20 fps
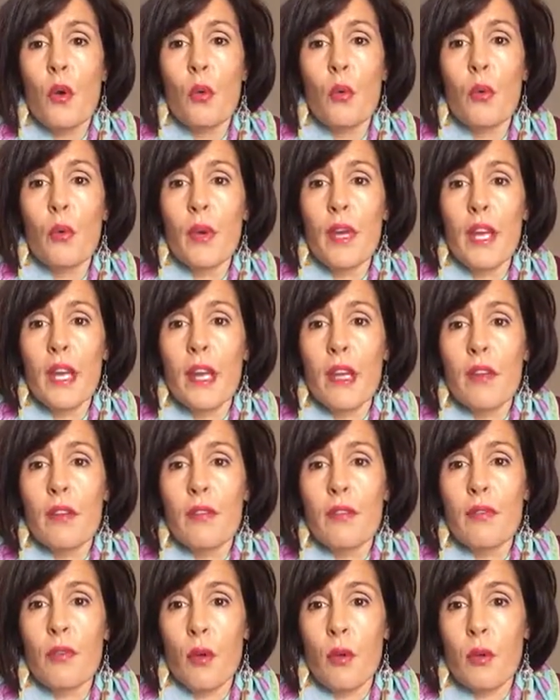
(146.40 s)
we
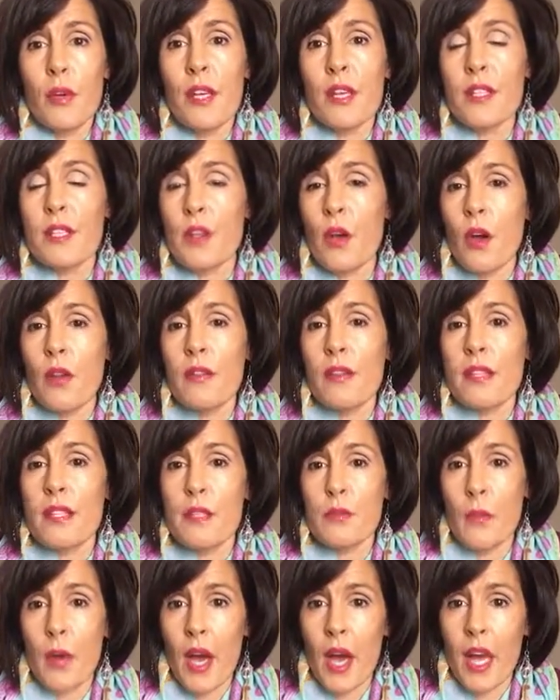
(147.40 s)
focus on the
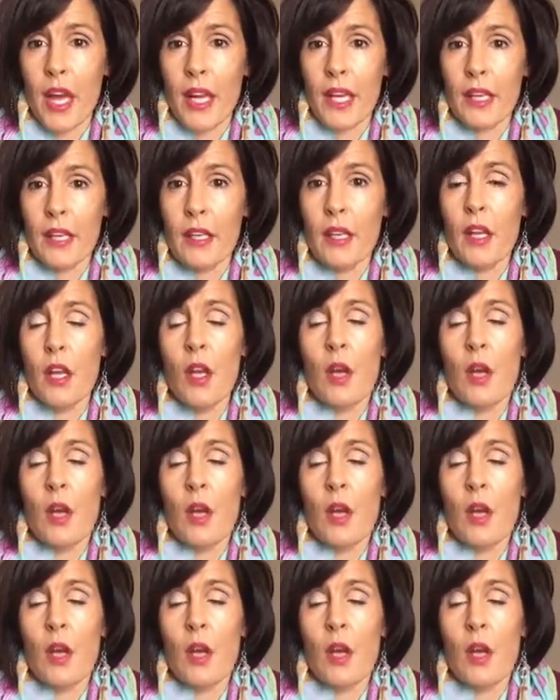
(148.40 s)
spine,